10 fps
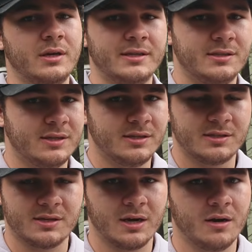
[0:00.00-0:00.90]
AC
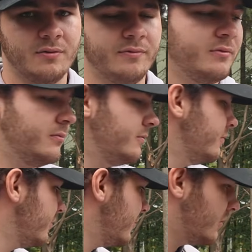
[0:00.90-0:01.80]
stuff,
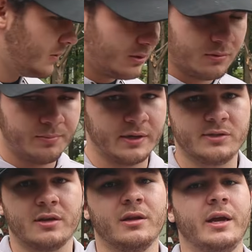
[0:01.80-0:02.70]

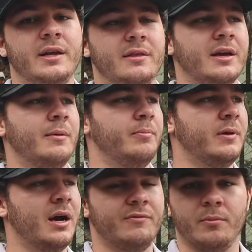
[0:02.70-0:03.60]
Basically anything I
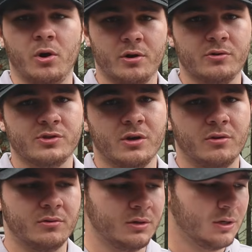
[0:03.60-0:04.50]
got from
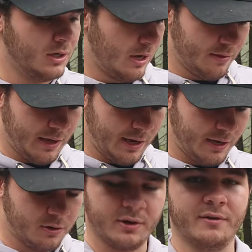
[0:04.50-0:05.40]
AutoZone that
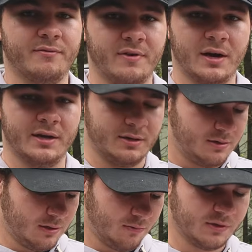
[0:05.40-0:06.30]
I couldn't find
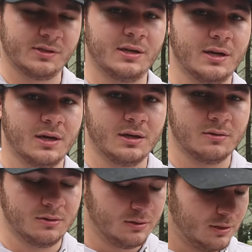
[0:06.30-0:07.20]
a receipt on
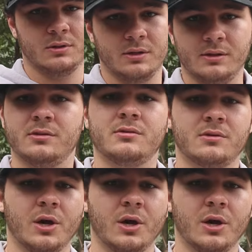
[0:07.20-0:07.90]
is